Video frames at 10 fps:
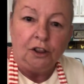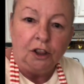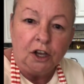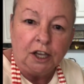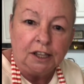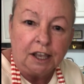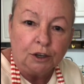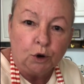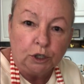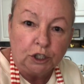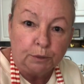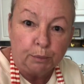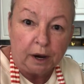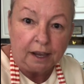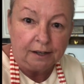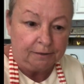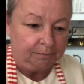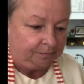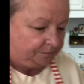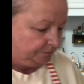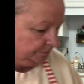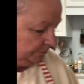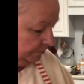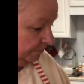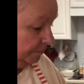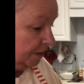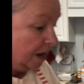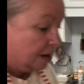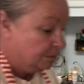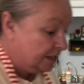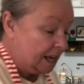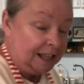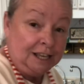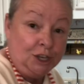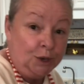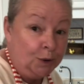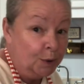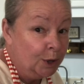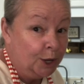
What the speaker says: Look at that gorgeous bread. I'm telling you,